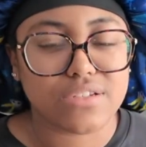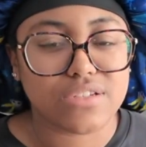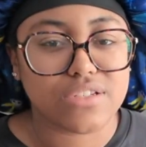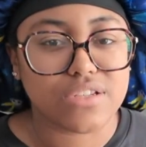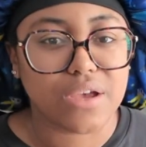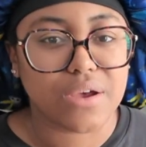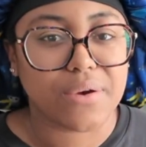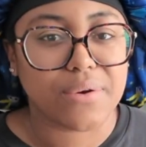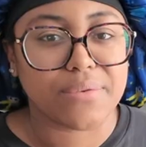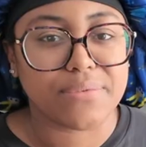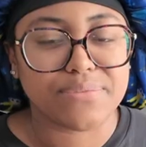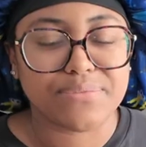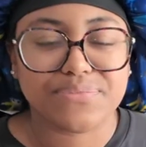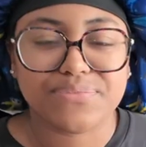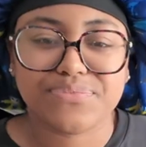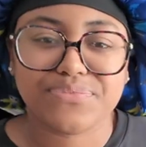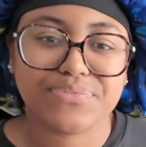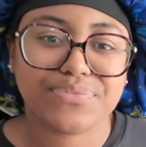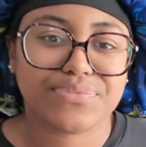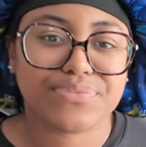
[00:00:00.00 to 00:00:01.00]
So
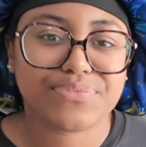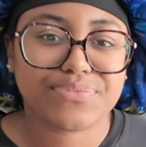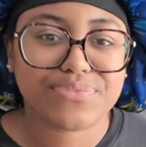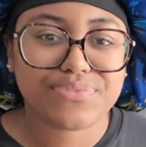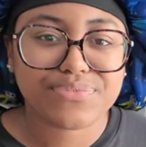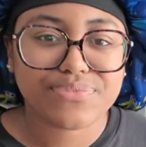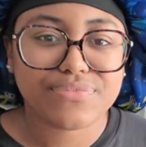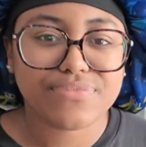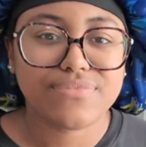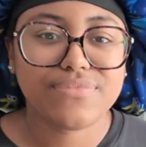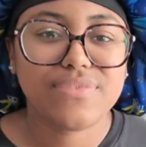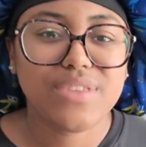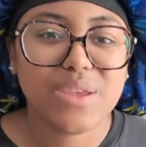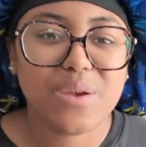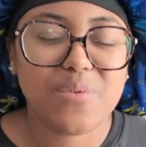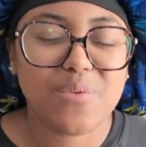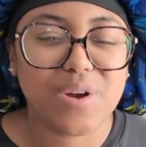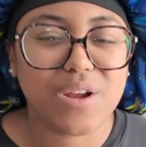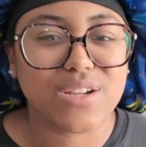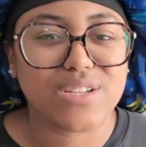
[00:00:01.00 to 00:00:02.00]

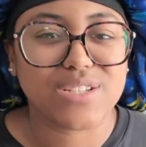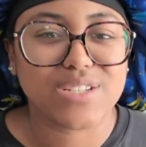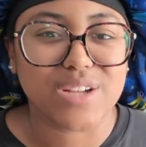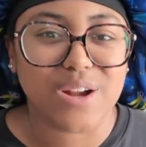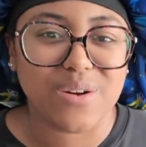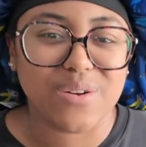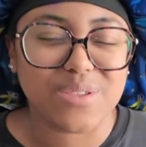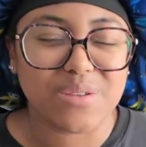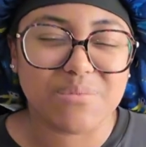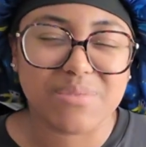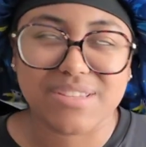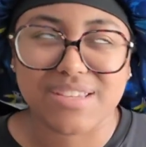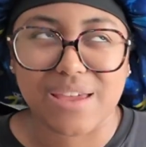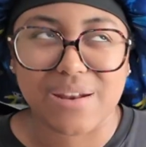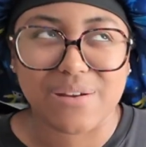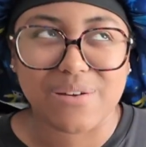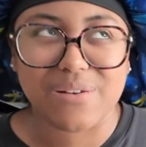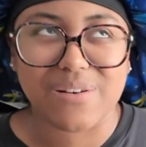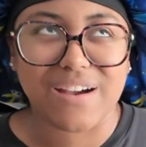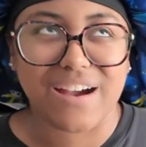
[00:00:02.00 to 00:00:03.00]
we're gonna start on the
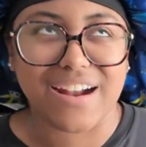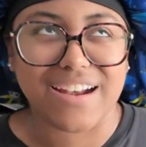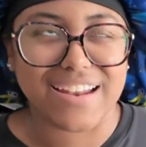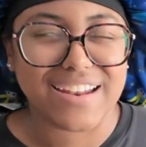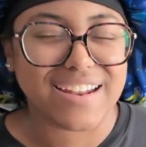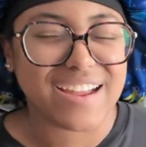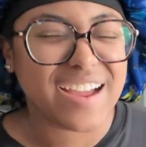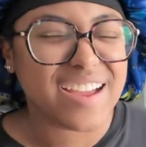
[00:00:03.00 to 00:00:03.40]
Botanical Garden.